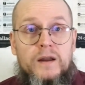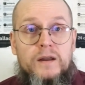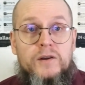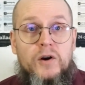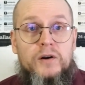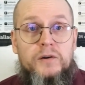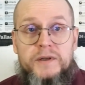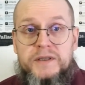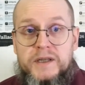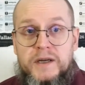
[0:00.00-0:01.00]
The
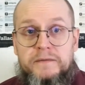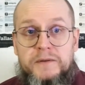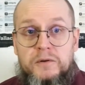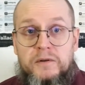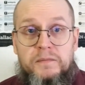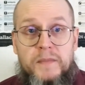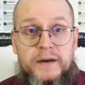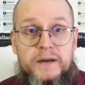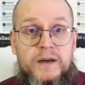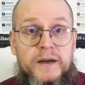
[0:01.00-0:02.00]
Christian view of
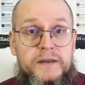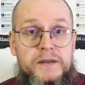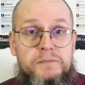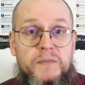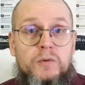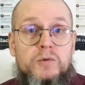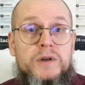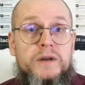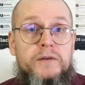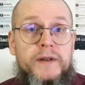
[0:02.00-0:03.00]
mankind is usually
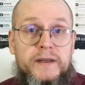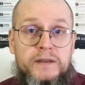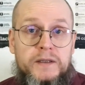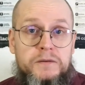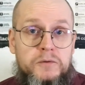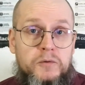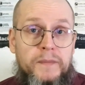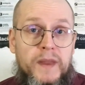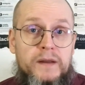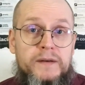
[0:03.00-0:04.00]
connected to
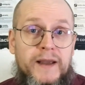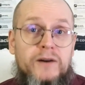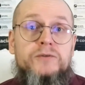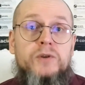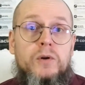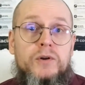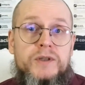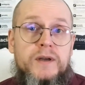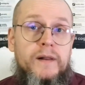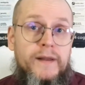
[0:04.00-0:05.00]

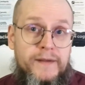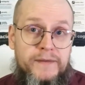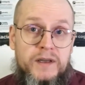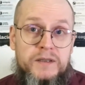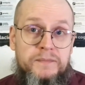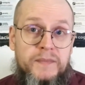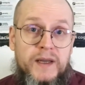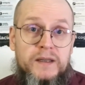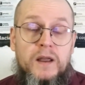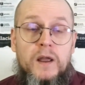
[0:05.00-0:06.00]
deontological ethics
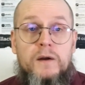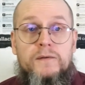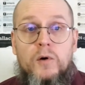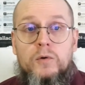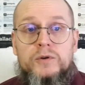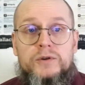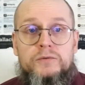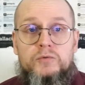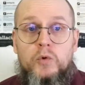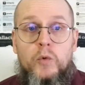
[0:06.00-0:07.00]
that focus on
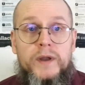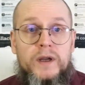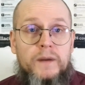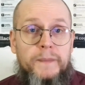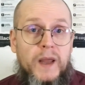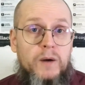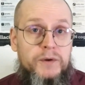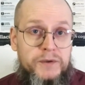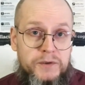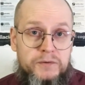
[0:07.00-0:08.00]
doing our
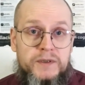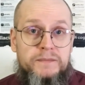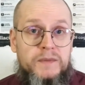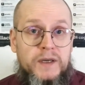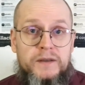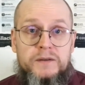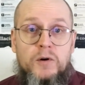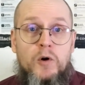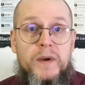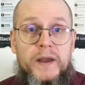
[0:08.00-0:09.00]
duty and
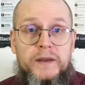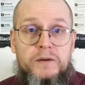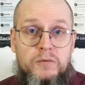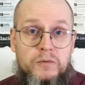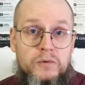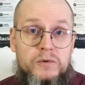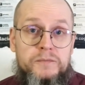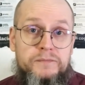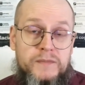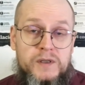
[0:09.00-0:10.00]
obeying rules,
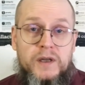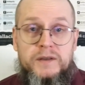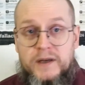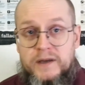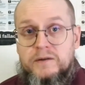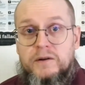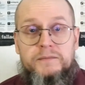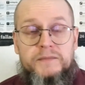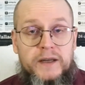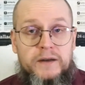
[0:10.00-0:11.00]
such as the
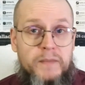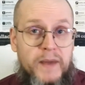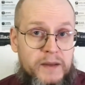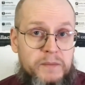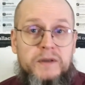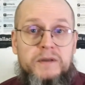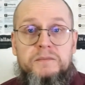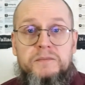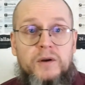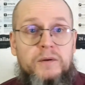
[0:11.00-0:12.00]
Ten Commandments,
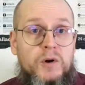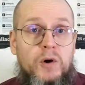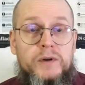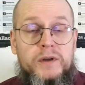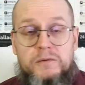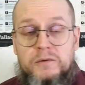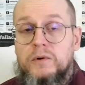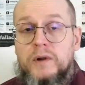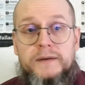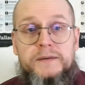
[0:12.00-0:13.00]
the Golden Rule,
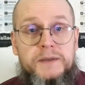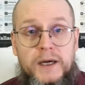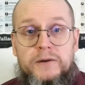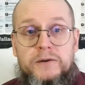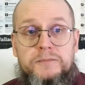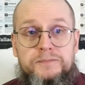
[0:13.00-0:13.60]
and others.